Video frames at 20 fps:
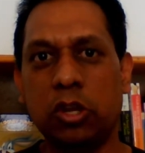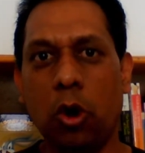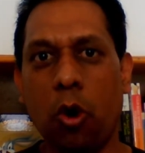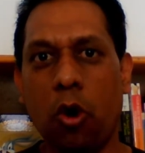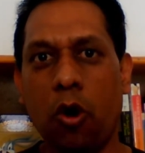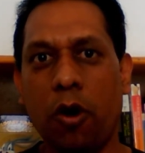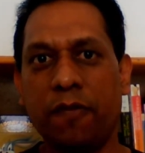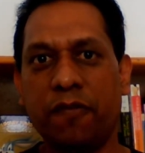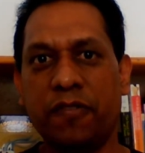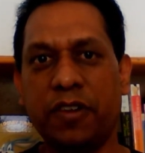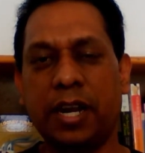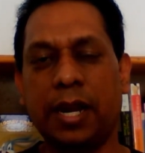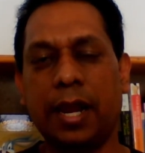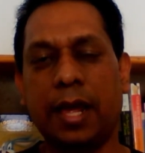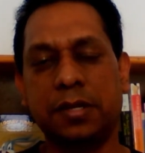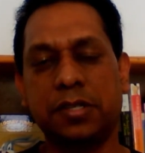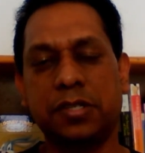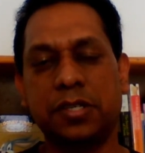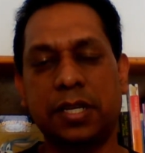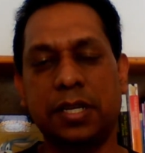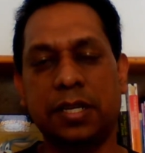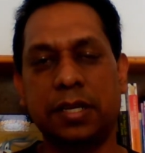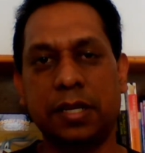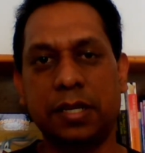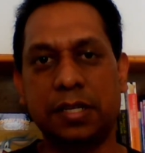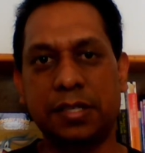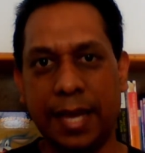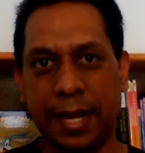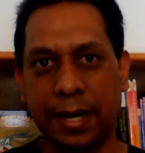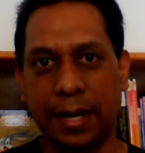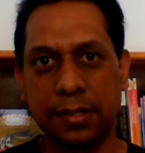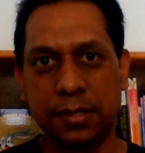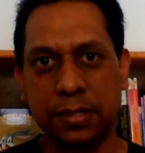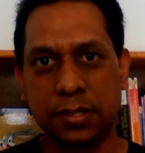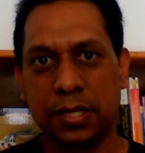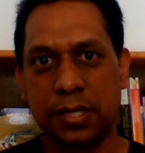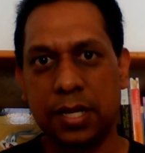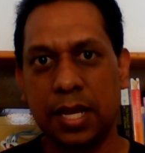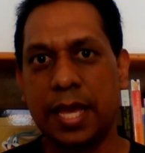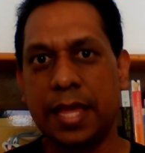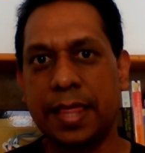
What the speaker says: your freelancing talents,